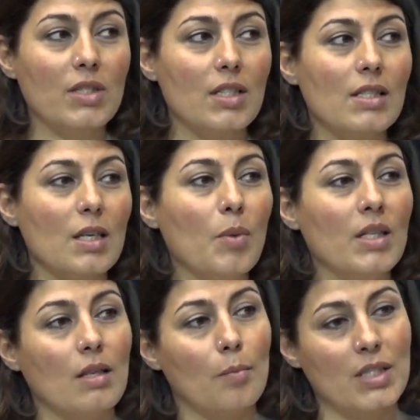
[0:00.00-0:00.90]
TC
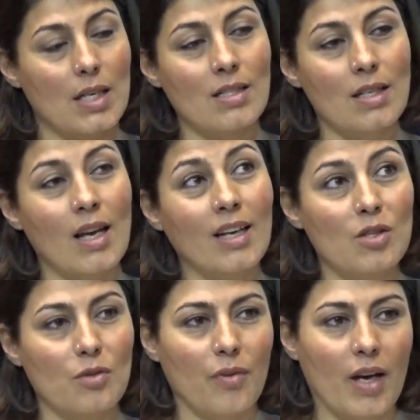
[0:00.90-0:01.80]
but as a
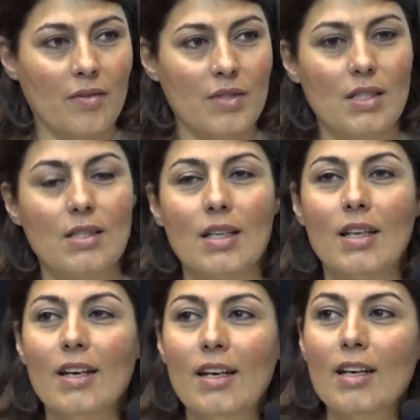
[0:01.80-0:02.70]
9-to-5
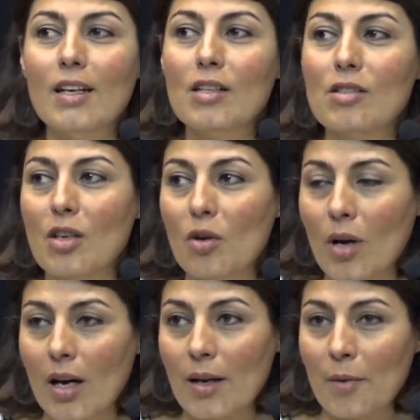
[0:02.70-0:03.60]
TC. So
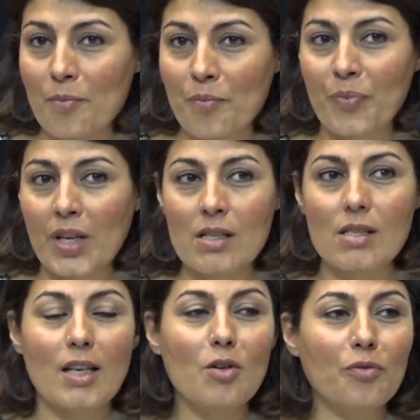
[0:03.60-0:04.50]

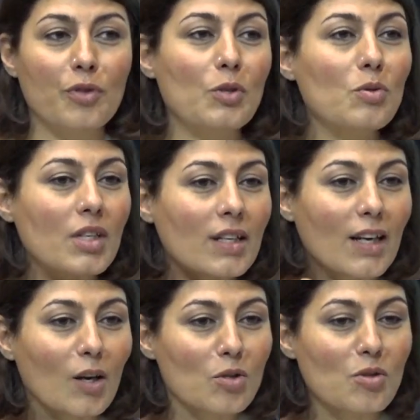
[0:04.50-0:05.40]
instead of using
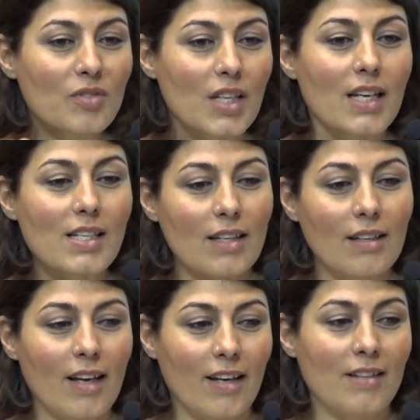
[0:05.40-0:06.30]
a lot of
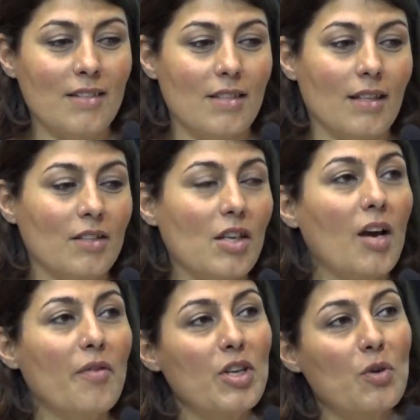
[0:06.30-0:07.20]
data and
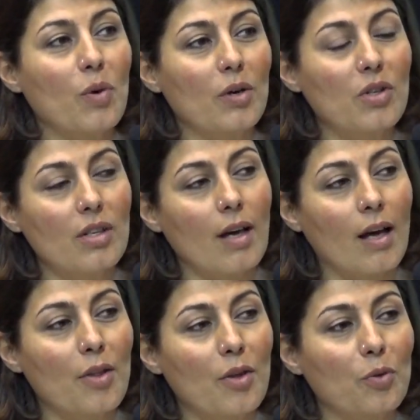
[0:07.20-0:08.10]
tiring you, what
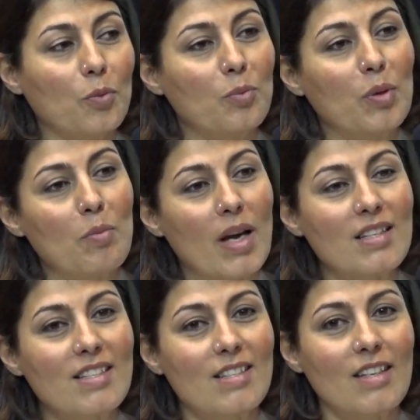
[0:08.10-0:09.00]
I thought would be
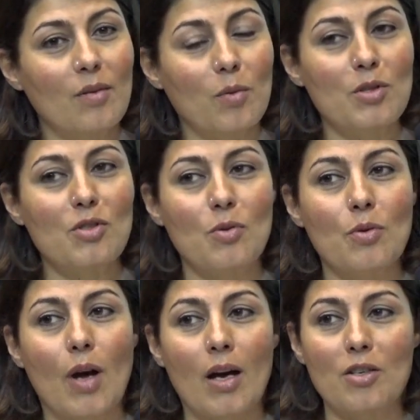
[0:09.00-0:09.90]
best was
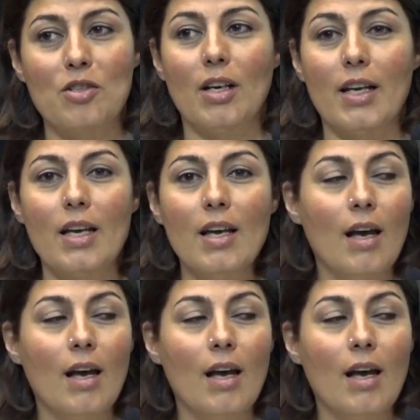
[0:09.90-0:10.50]
to actually